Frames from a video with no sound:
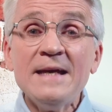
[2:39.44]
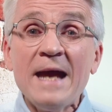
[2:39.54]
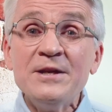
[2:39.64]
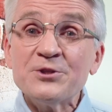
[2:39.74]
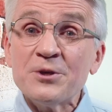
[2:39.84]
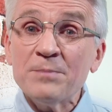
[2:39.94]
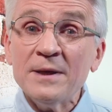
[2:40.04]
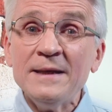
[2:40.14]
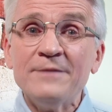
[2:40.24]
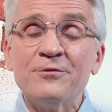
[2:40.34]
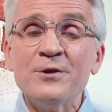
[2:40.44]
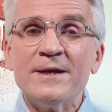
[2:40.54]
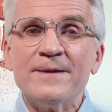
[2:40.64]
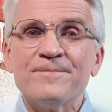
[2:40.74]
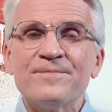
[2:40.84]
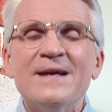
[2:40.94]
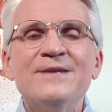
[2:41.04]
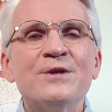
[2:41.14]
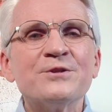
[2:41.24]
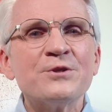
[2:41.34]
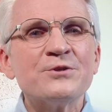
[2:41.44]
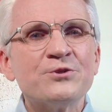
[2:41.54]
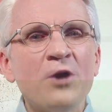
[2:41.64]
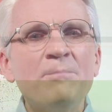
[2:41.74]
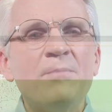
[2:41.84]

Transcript: And it's completely free. Just stop